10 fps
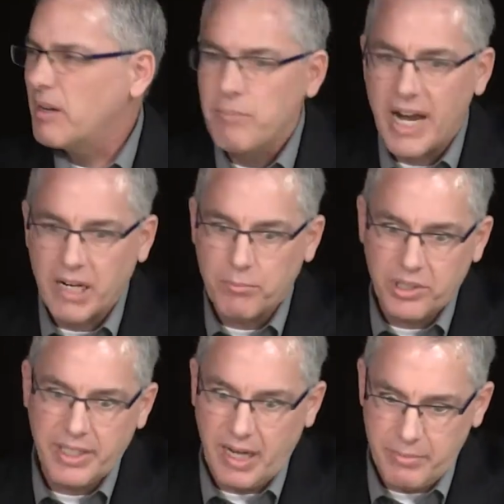And by
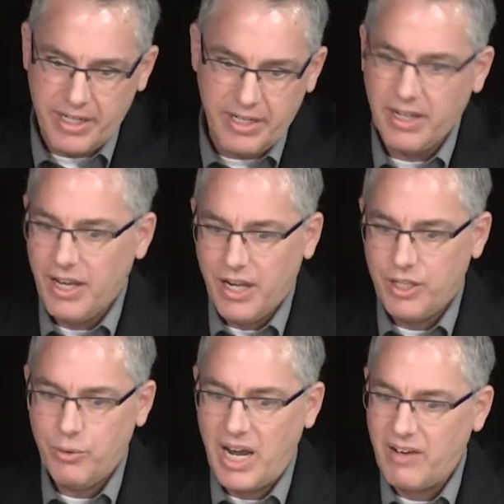complete, I mean
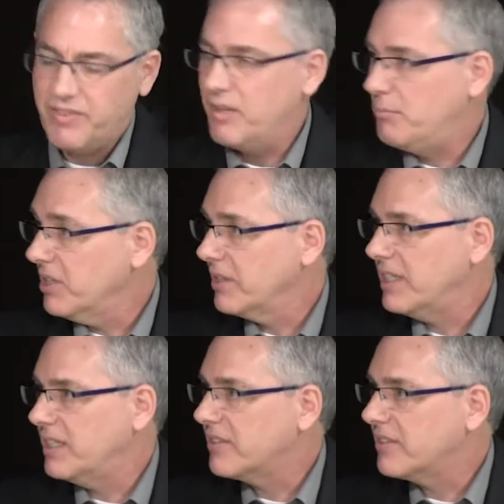you have the ability